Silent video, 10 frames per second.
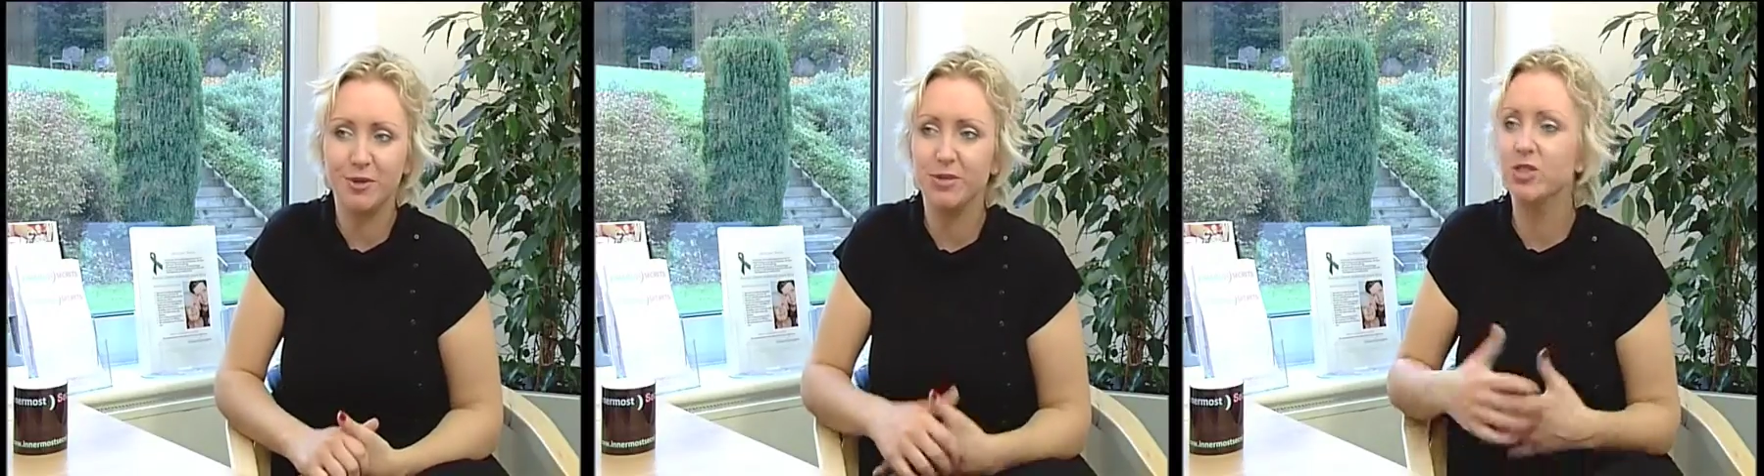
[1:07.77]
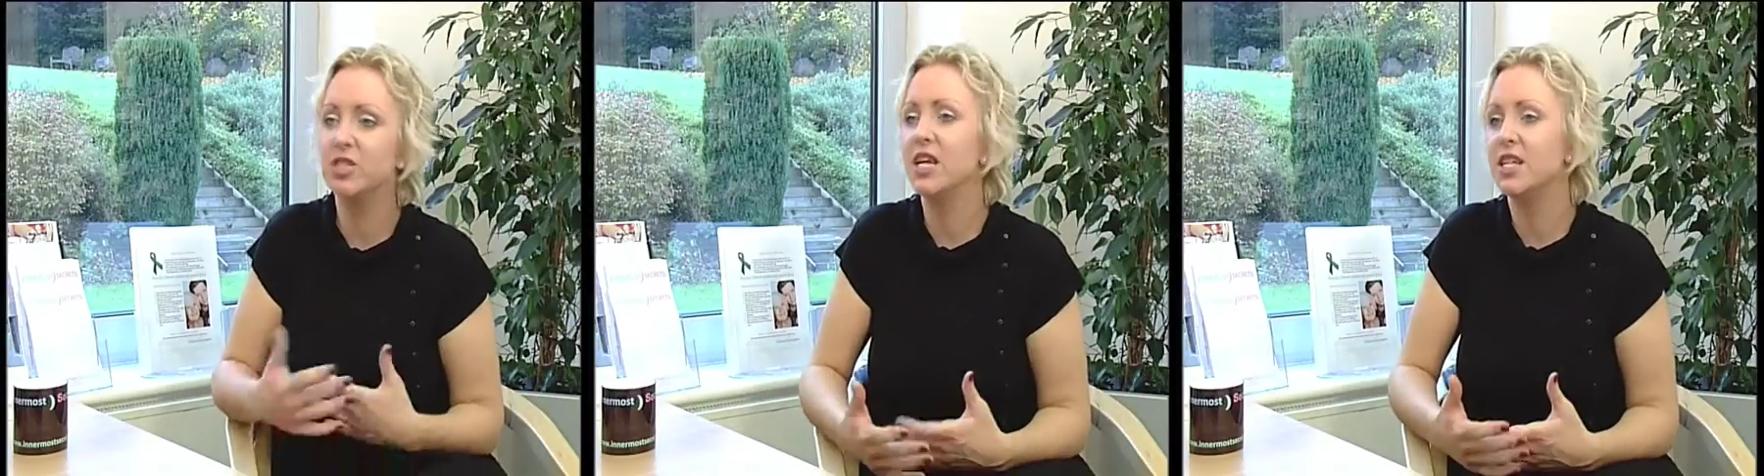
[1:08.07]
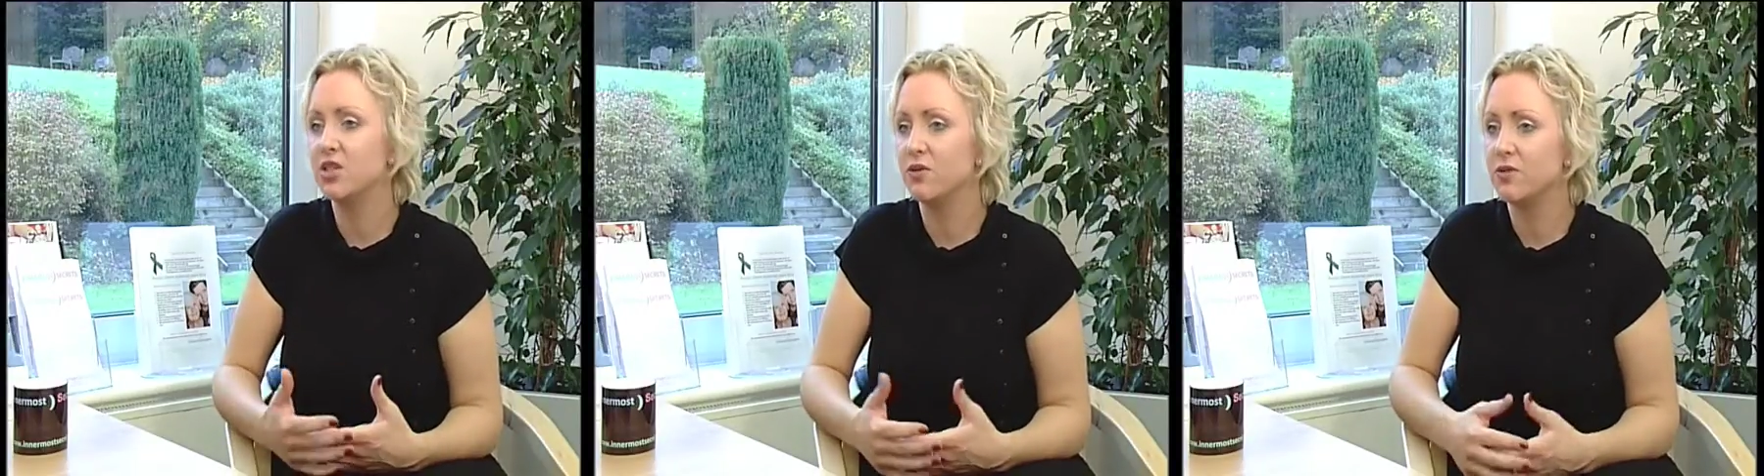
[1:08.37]
I mean, you say
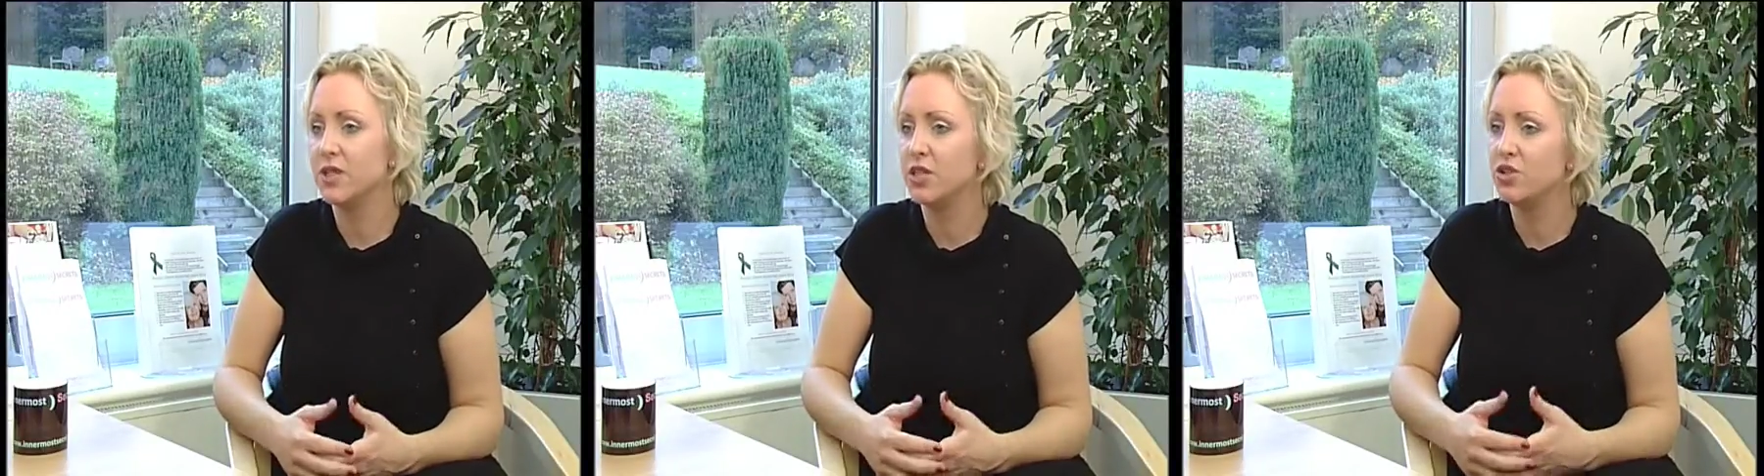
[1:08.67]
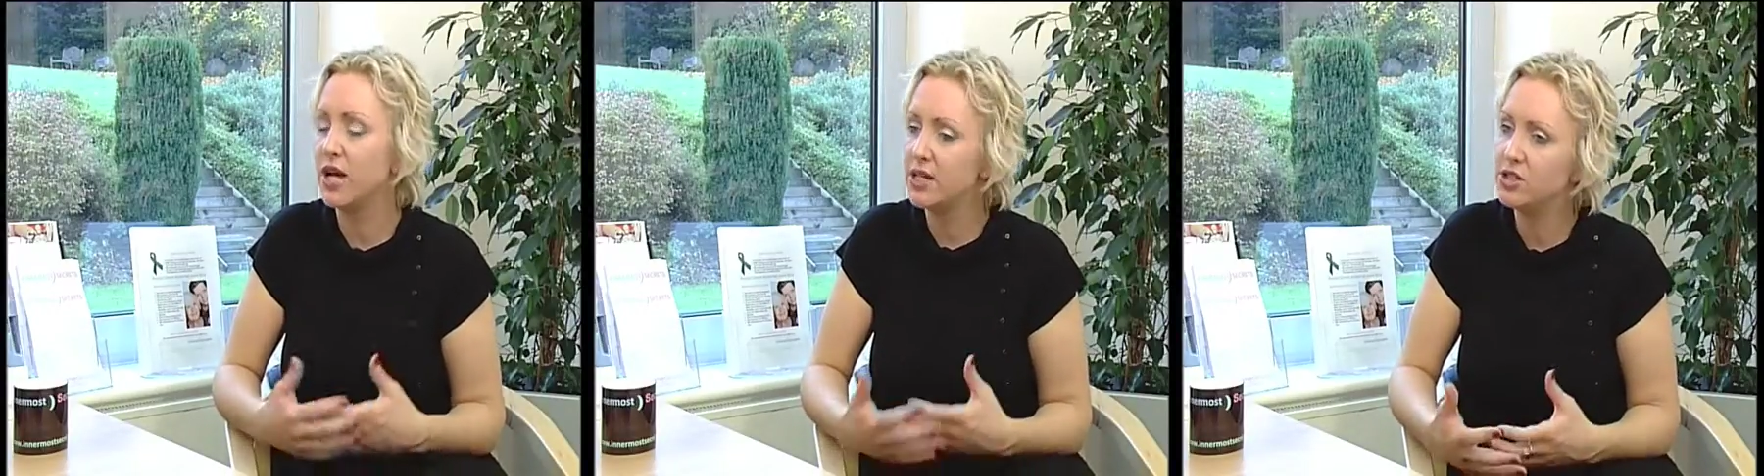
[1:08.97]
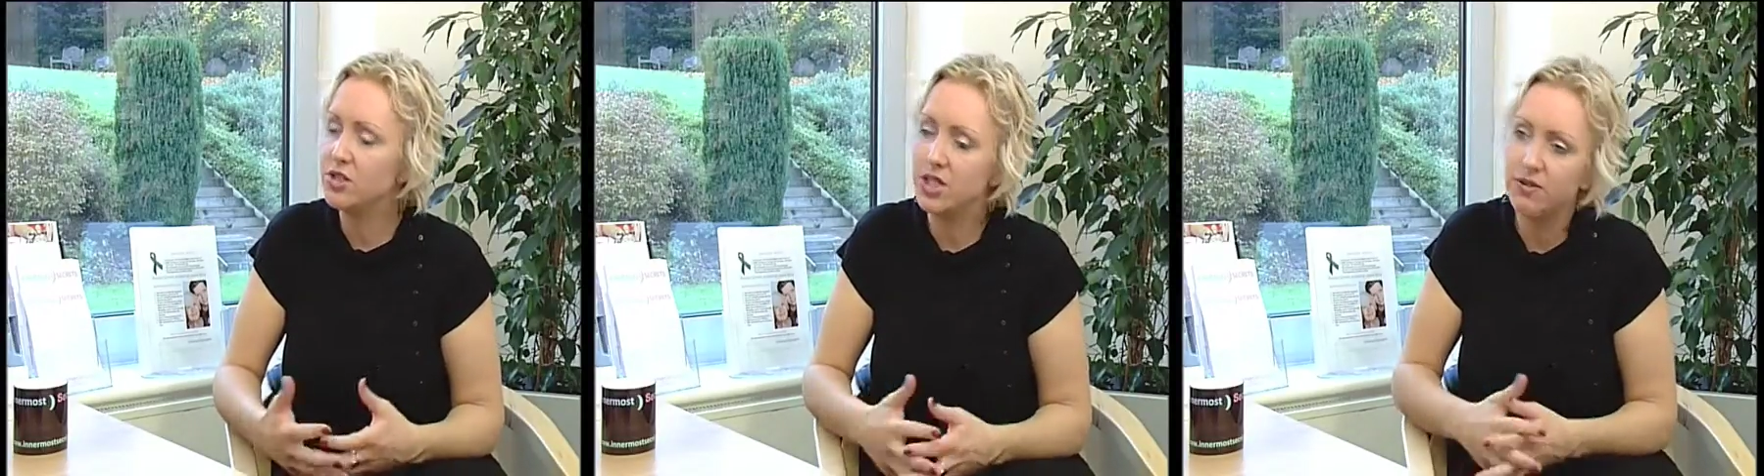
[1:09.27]
it's confidential. How do
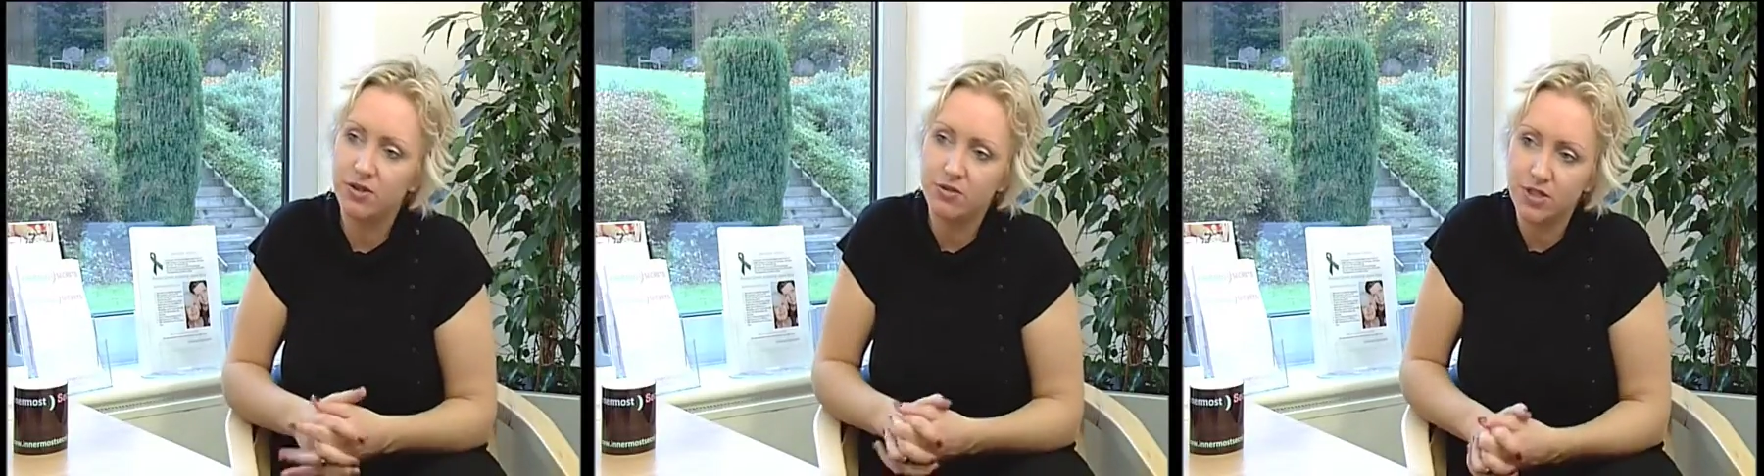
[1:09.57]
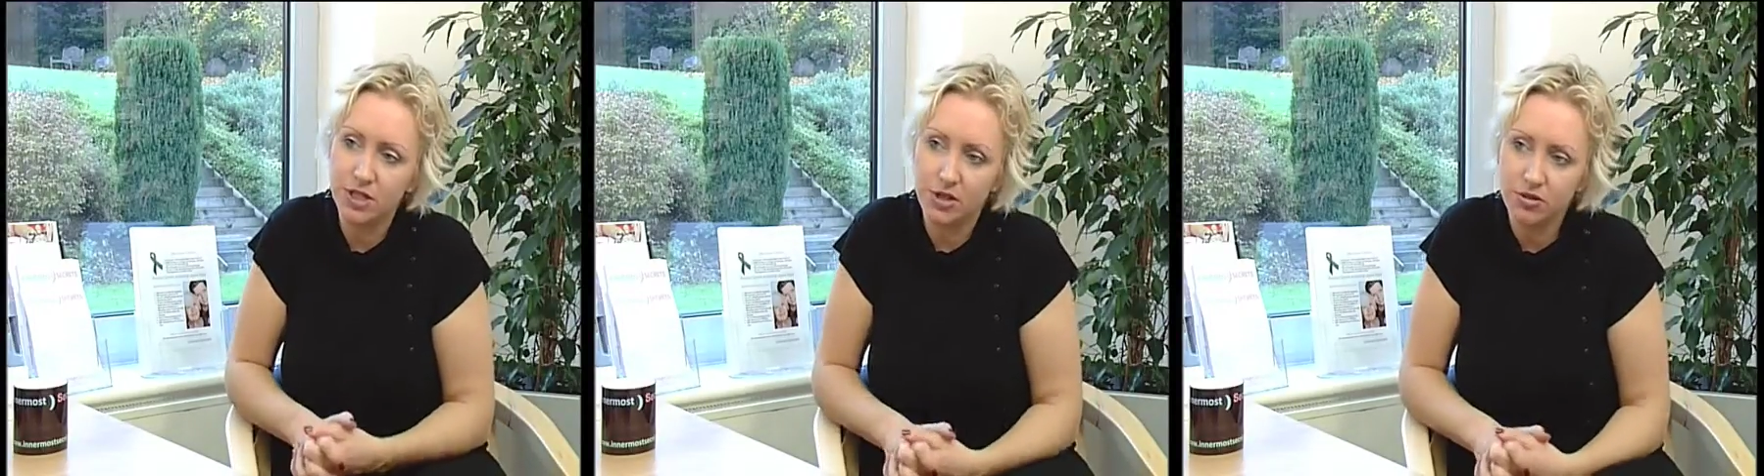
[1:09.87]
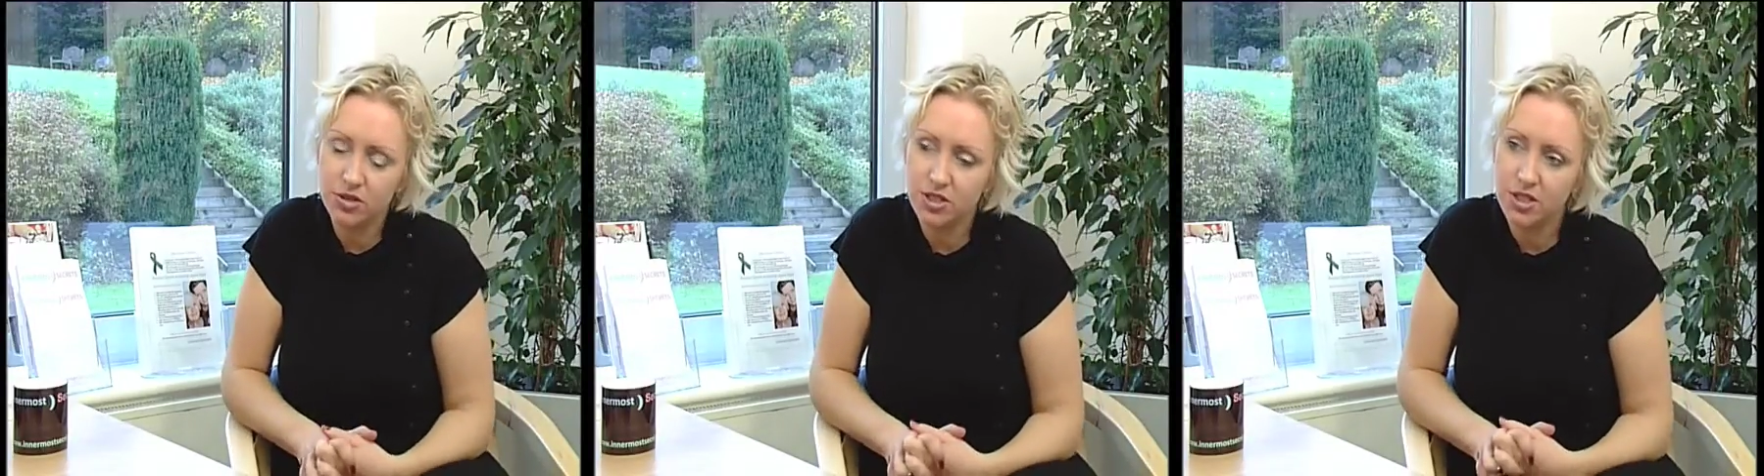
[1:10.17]
you deliver the results?